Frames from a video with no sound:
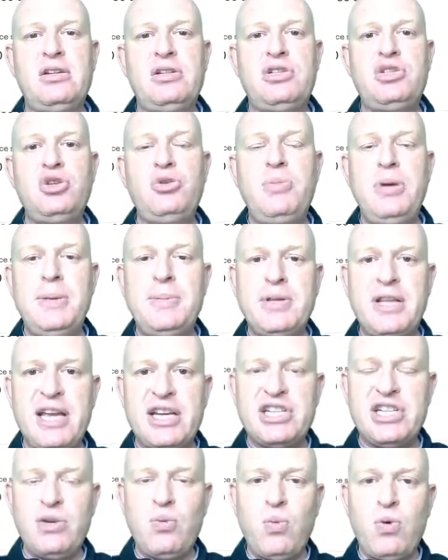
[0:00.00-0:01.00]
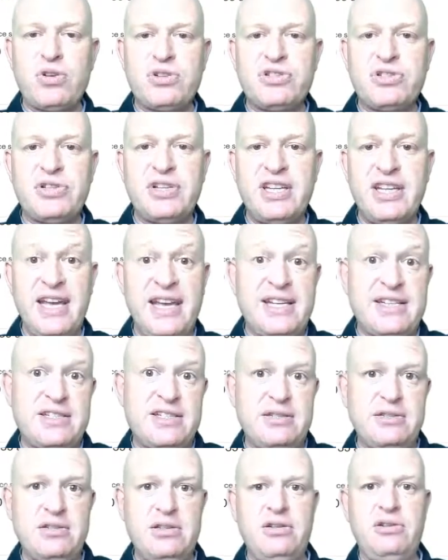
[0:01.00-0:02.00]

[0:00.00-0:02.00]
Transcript: do people actually want to get